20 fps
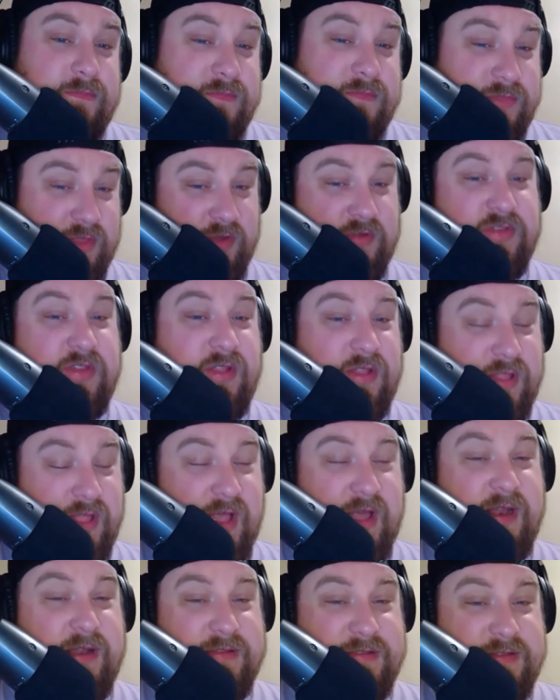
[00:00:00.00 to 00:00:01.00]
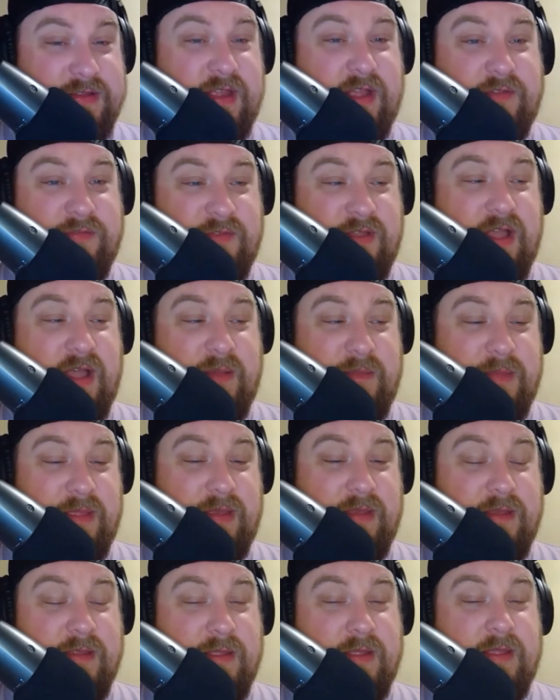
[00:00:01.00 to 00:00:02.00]
there's a lot of stuff
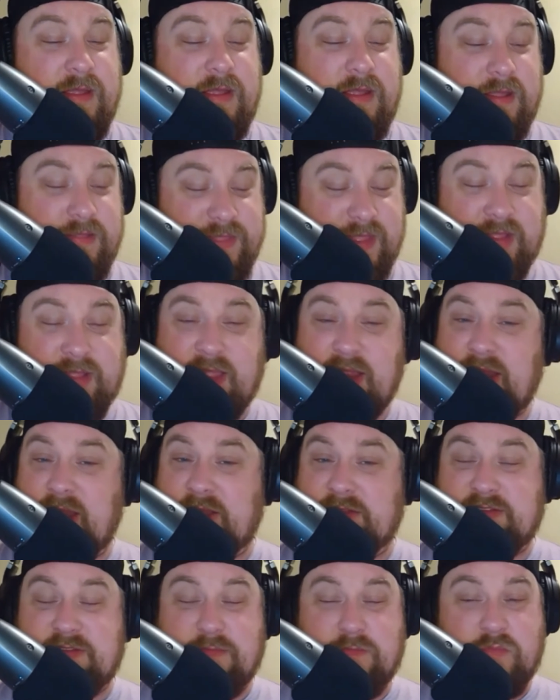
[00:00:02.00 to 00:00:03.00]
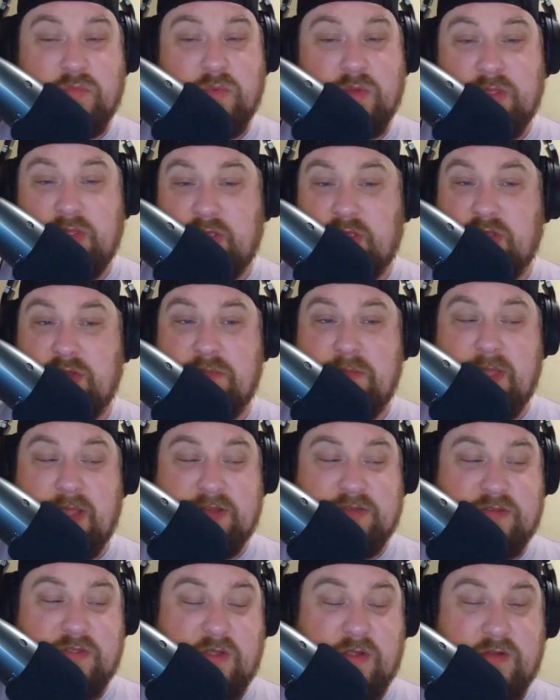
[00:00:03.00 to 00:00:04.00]
coming. They laid out some really good
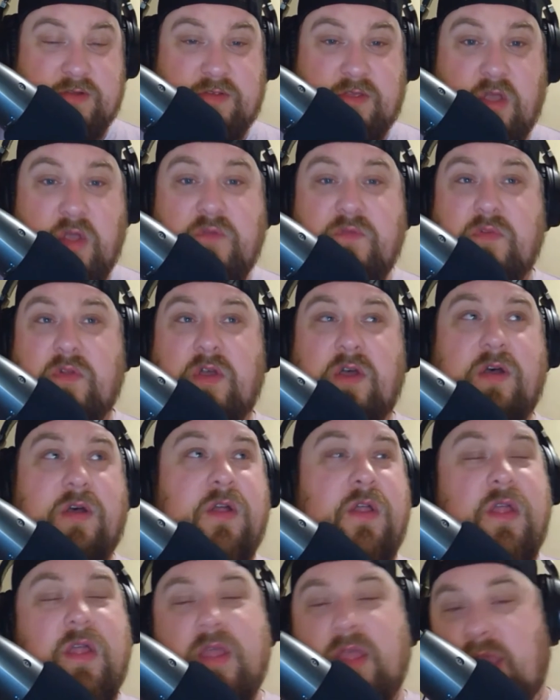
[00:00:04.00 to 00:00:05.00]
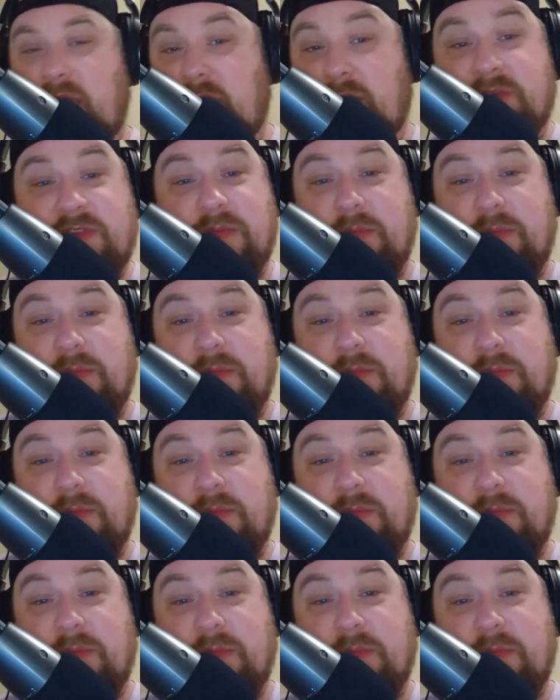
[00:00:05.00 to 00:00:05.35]
match cards. Overall, it was